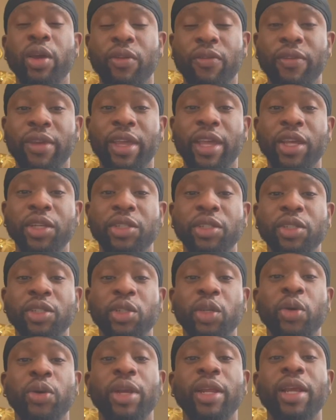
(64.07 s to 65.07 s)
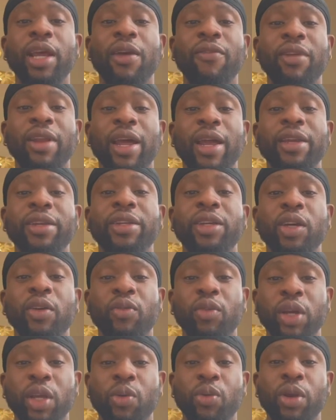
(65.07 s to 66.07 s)
on vacation. So you already have an idea of
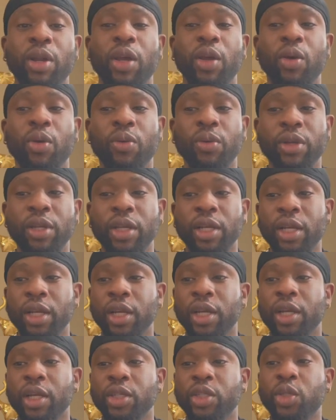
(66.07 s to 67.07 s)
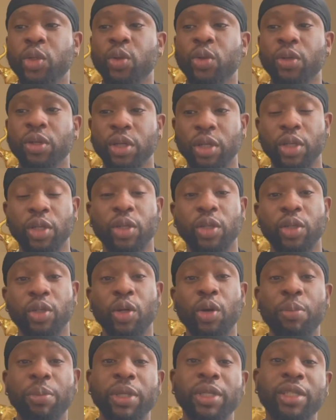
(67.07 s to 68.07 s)
where you want to go. Two,
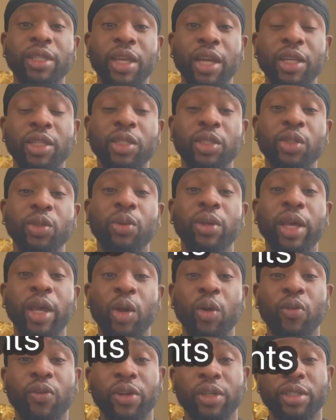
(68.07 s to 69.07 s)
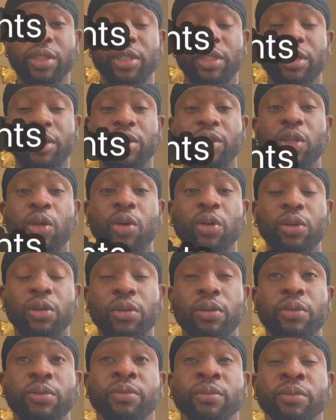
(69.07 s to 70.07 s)
don't be scared to do layovers. So
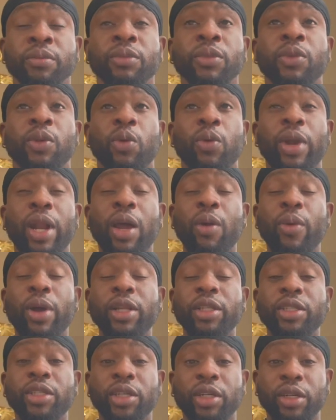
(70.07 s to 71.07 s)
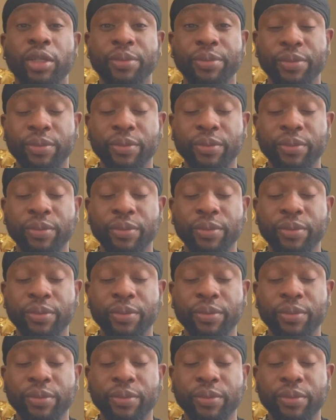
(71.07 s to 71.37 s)
when I went to